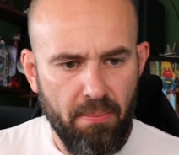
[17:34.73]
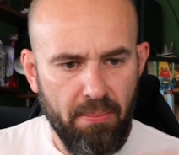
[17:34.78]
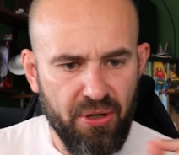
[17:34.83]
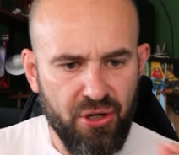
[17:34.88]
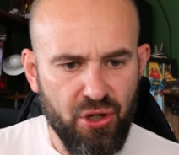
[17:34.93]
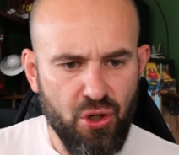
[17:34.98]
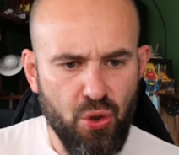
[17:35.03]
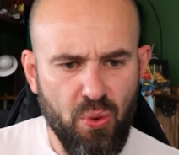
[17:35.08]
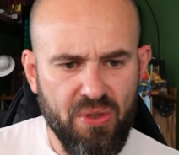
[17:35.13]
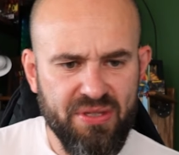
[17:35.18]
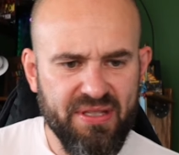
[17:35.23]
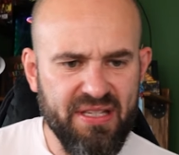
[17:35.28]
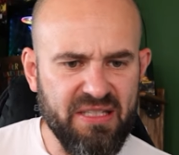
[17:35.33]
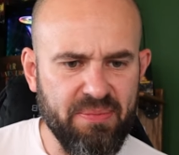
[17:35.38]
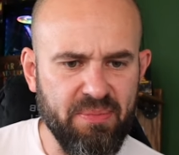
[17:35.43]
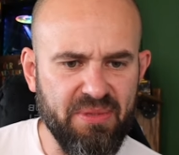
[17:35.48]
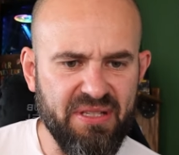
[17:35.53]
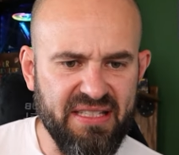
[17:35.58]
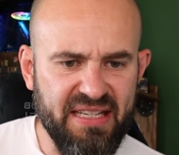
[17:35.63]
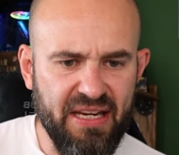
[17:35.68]
But who is
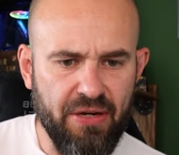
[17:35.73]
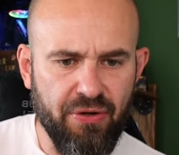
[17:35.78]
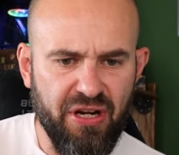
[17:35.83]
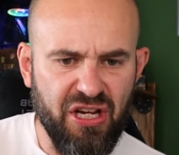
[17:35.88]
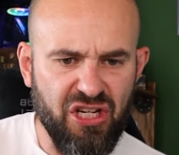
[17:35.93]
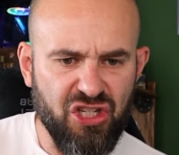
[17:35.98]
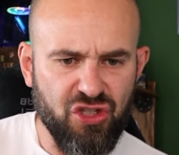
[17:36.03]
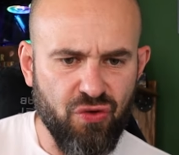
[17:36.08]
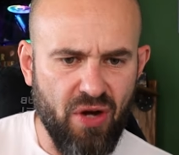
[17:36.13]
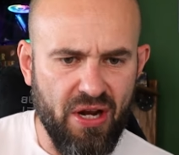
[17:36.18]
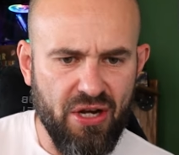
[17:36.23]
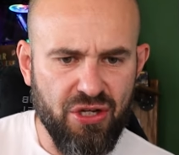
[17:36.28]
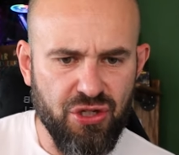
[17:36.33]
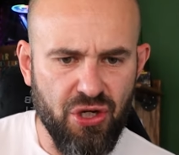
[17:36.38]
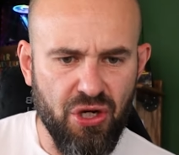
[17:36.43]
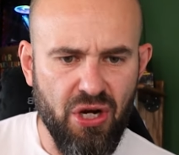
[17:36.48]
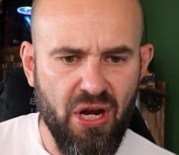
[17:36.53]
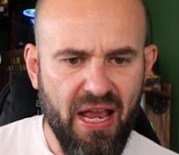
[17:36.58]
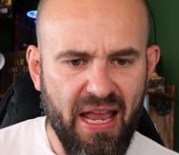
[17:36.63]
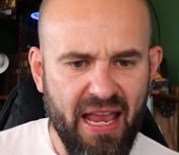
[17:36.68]
this mysterious
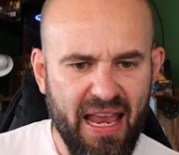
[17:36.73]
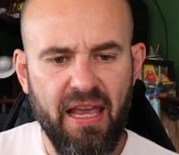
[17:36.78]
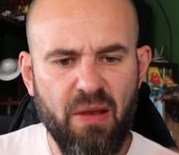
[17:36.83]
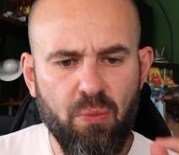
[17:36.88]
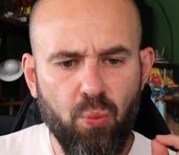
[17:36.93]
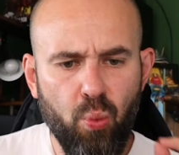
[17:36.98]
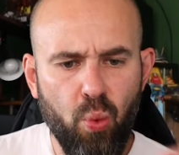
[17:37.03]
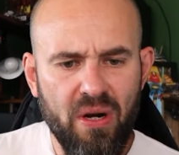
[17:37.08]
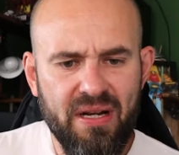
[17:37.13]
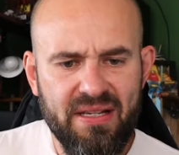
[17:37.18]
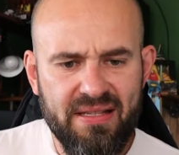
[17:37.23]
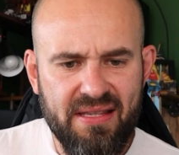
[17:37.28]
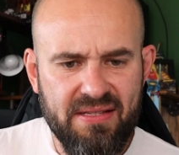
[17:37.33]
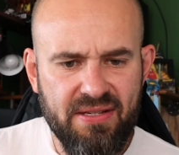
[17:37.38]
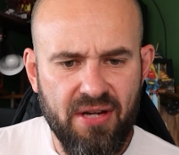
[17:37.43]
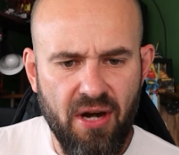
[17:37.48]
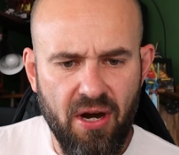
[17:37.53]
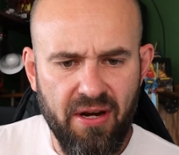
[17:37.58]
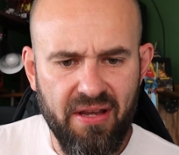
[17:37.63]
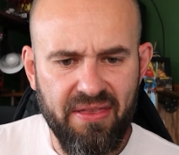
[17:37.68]
stranger, and what is the
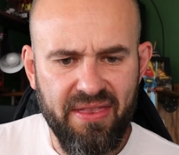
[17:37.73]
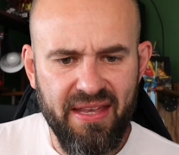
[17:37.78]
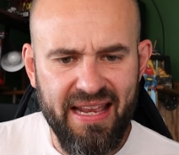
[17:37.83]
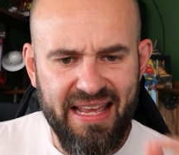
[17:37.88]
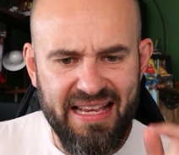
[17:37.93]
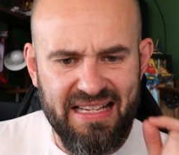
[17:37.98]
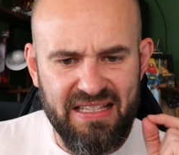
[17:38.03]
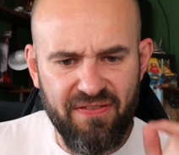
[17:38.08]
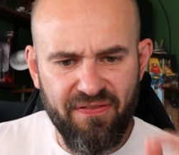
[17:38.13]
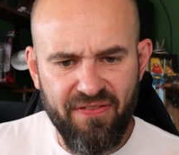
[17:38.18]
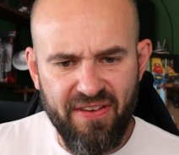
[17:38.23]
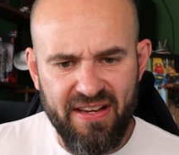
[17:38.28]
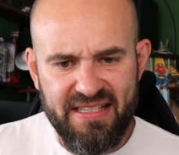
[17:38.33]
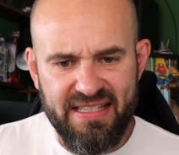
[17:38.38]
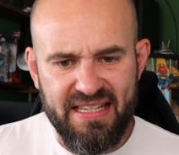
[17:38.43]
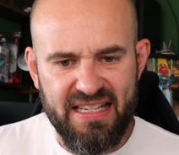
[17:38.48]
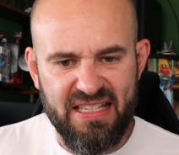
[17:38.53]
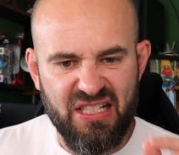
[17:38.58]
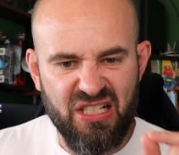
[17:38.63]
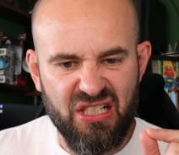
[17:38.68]
target that he has
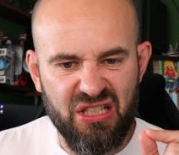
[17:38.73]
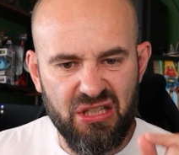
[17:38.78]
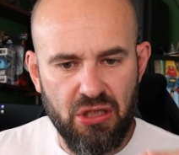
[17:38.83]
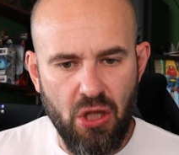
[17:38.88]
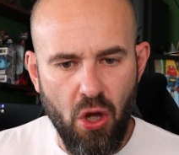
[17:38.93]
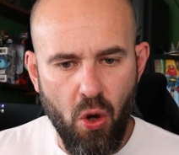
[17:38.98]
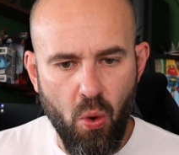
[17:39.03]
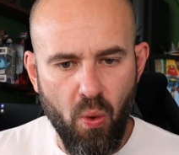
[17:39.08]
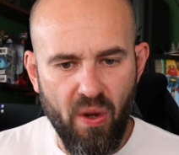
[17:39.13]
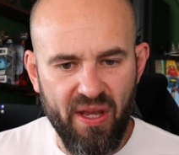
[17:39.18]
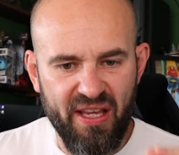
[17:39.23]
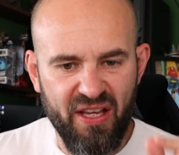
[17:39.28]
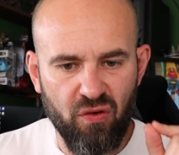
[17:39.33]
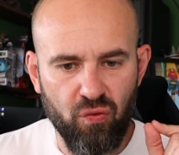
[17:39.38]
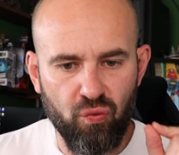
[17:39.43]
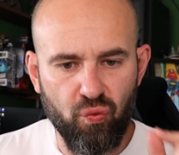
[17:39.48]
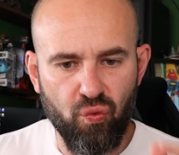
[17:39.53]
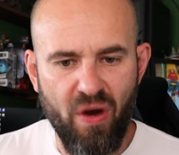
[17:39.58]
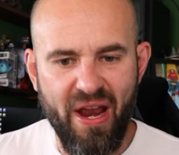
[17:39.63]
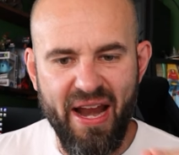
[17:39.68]
fixed his glowing
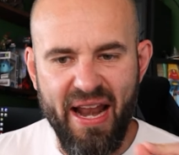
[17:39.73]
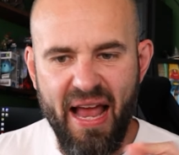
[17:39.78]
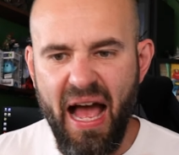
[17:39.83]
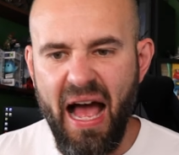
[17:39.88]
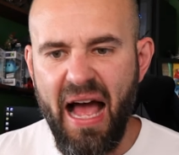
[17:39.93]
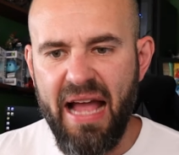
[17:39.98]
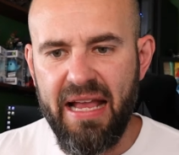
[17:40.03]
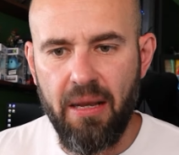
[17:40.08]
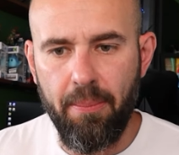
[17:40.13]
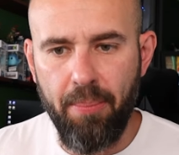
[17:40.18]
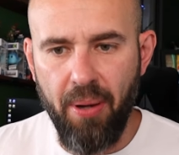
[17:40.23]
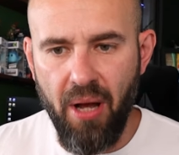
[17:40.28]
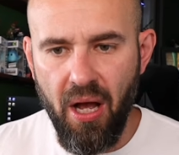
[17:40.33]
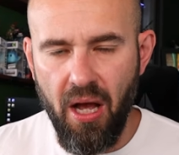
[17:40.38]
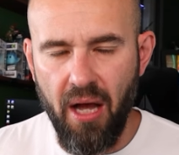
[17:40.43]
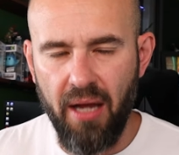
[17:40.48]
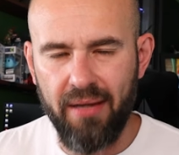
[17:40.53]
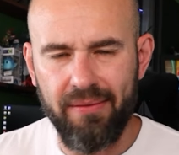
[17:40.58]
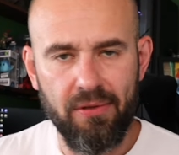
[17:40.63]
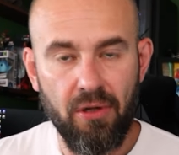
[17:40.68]
red eye
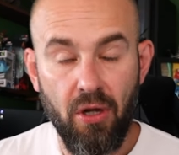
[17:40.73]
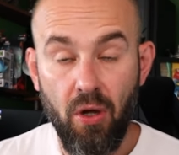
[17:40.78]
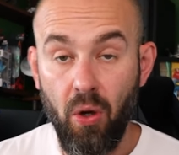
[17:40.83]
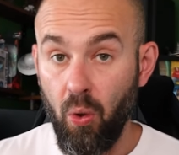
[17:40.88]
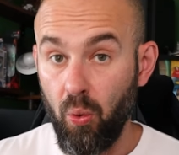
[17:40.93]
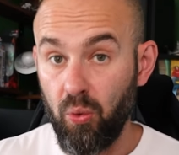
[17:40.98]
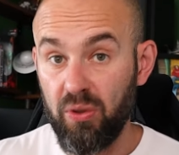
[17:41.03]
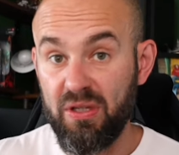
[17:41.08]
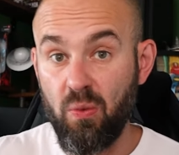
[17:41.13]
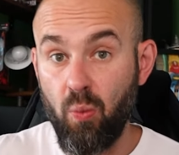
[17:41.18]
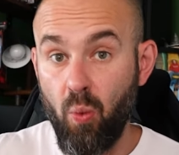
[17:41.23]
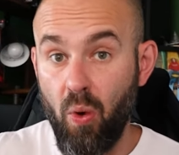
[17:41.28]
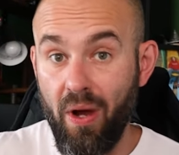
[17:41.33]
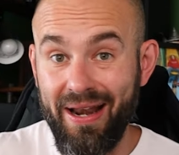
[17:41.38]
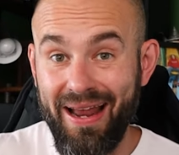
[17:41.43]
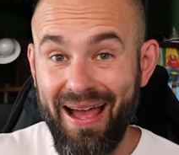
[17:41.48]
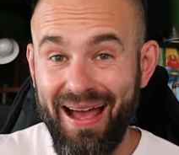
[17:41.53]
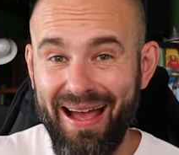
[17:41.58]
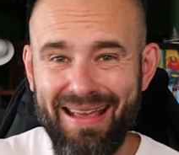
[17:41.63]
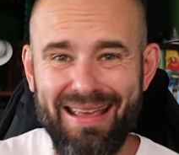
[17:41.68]
upon? Only
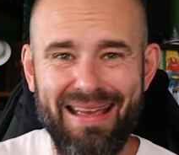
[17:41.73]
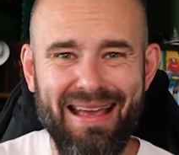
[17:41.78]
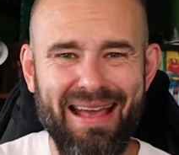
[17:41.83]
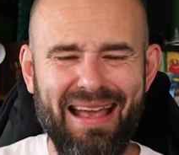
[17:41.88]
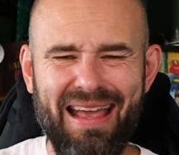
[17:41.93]
one eye?